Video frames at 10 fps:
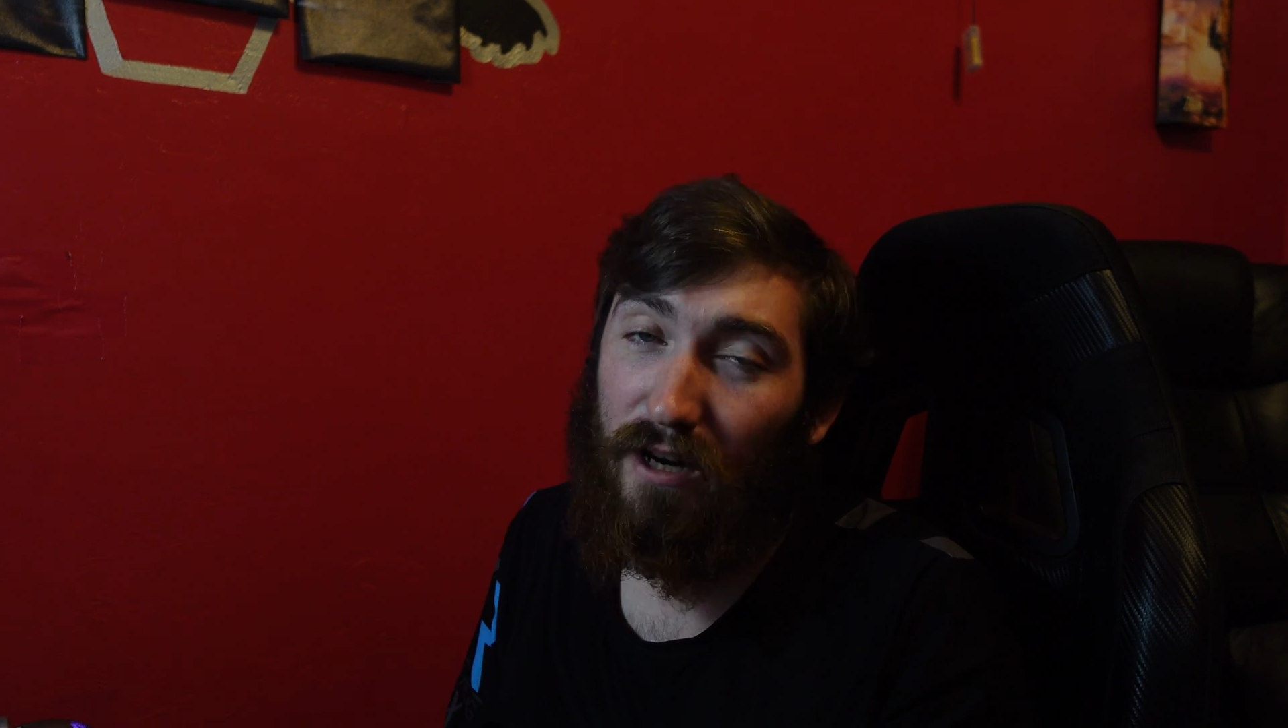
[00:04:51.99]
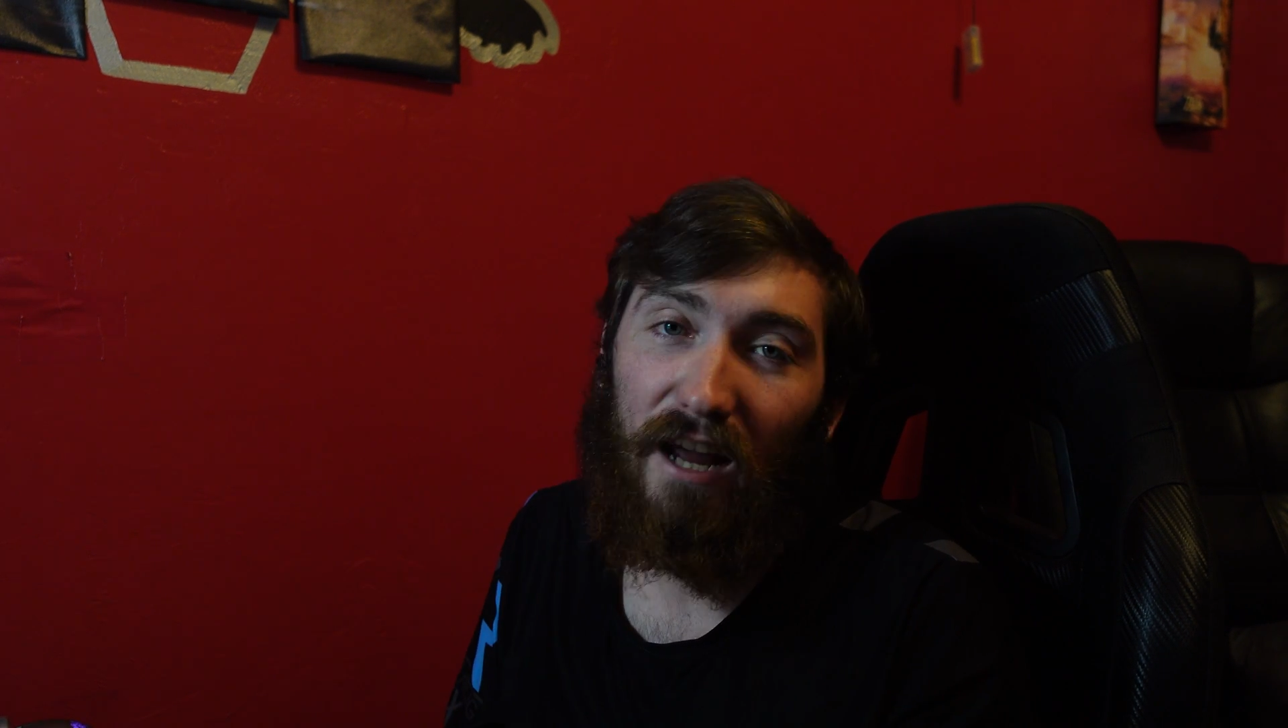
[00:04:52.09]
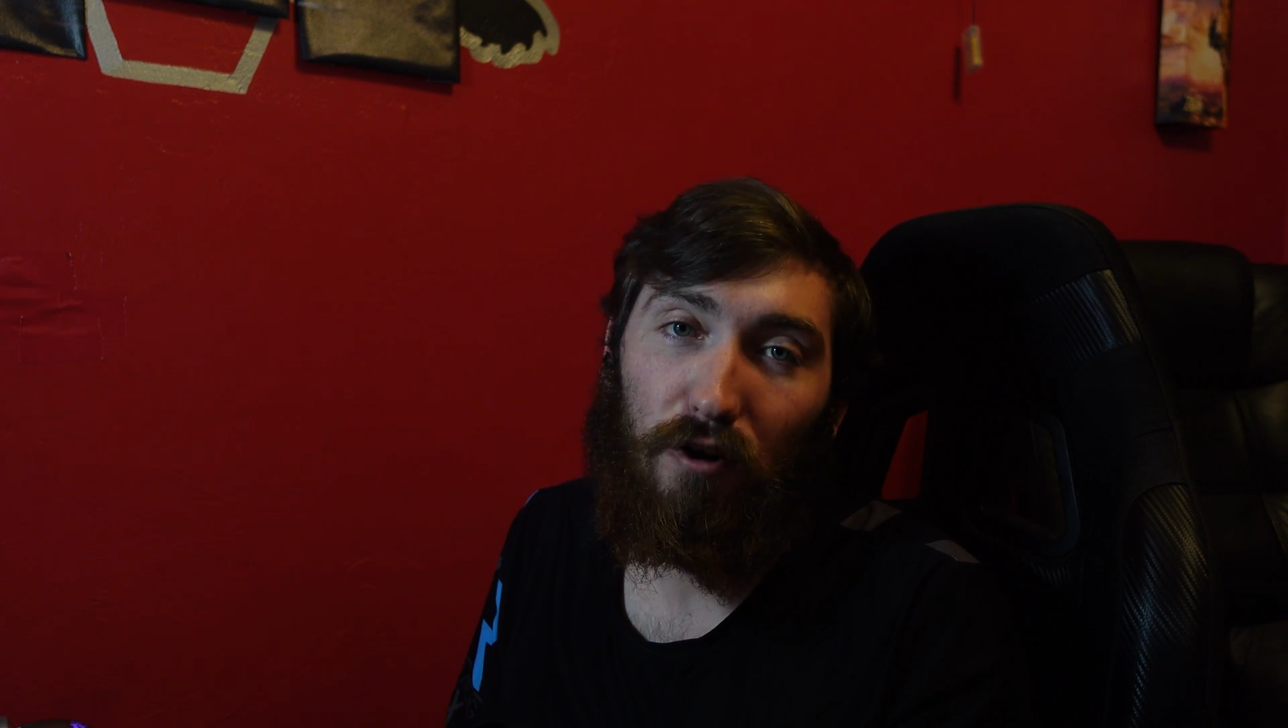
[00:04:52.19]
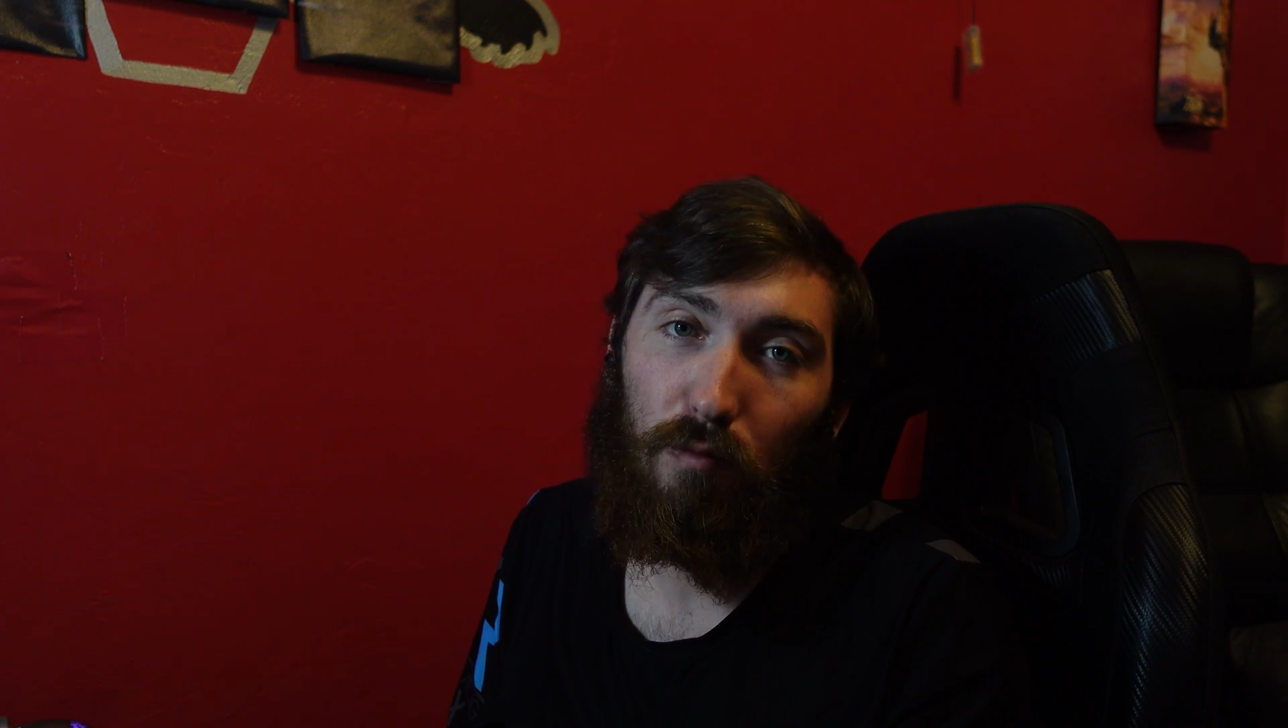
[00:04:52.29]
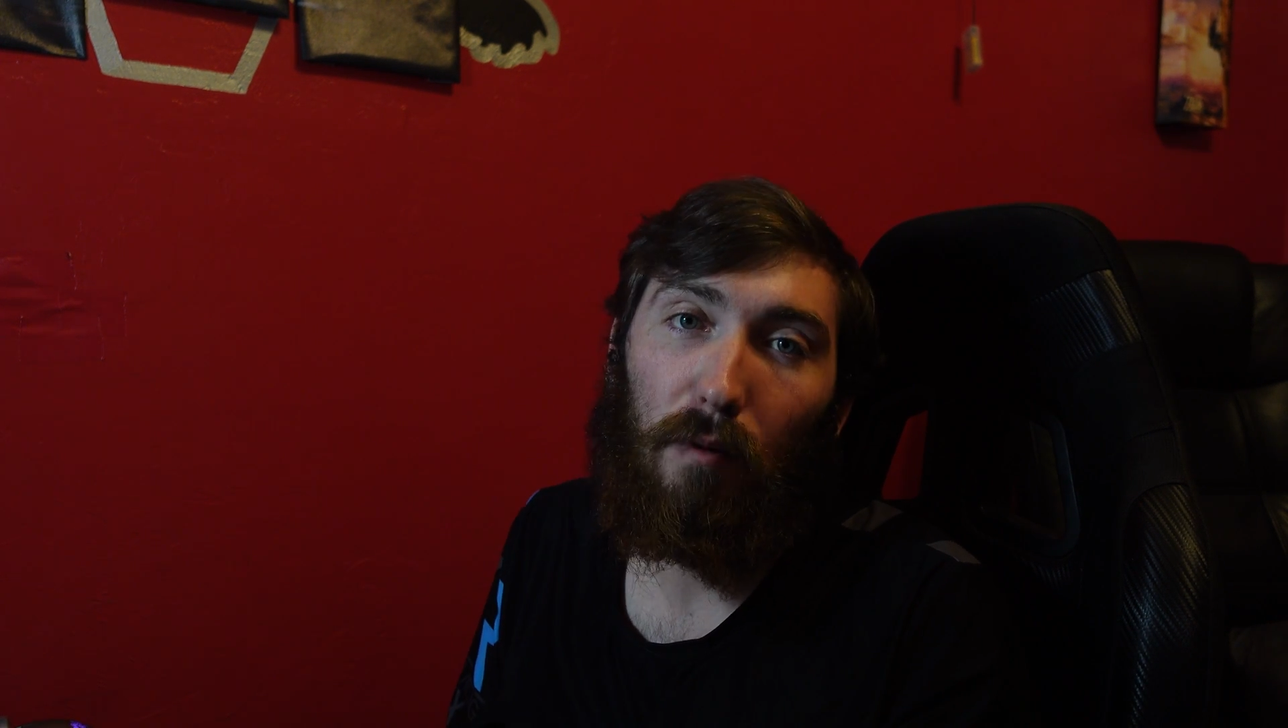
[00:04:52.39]
yeah,
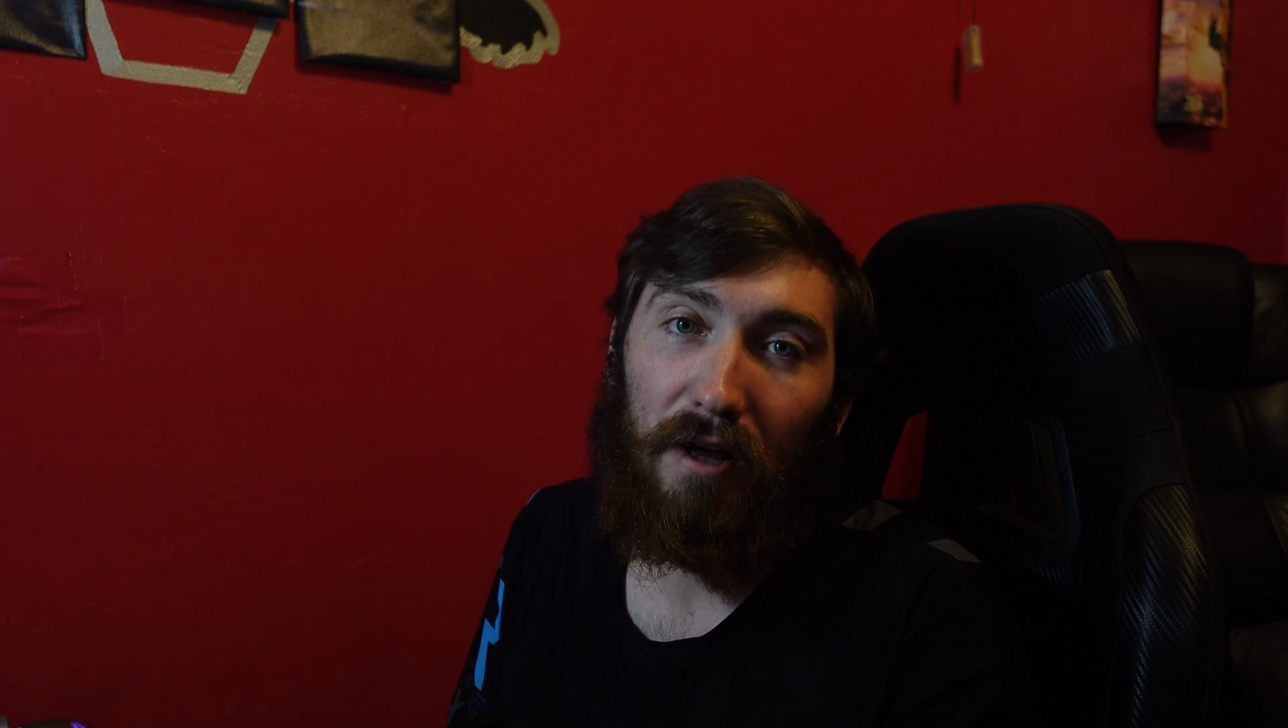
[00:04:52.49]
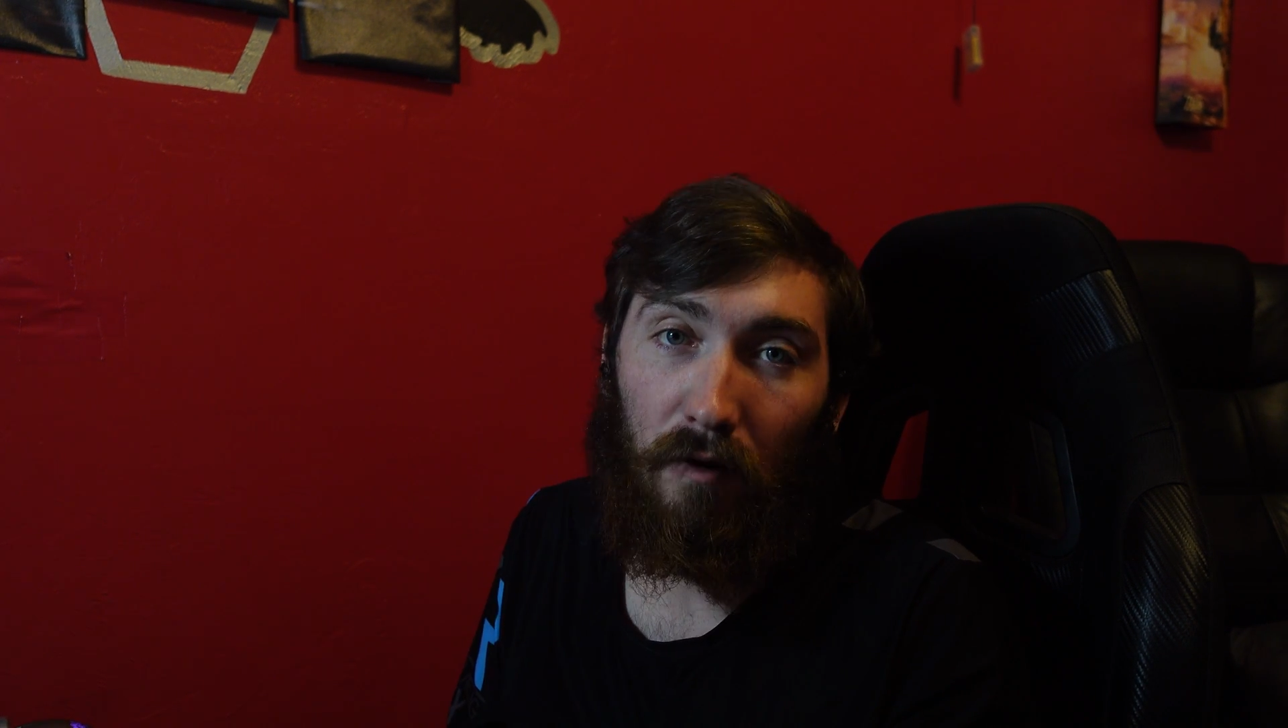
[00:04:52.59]
you're probably